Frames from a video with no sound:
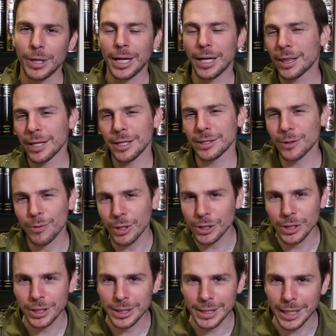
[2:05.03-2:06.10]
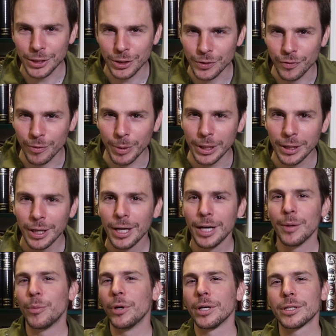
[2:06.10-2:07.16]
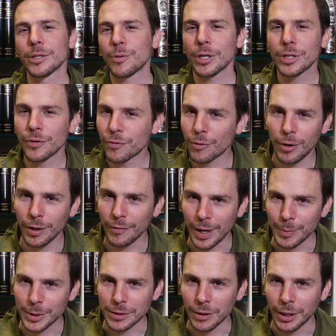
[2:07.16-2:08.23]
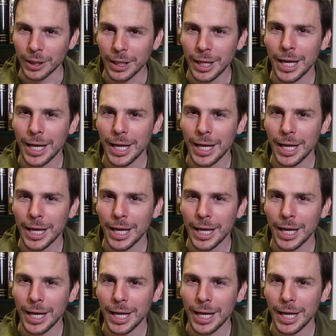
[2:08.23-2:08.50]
And I think it's a question, it's not just for me, but it's a question for all of Am Yisrael.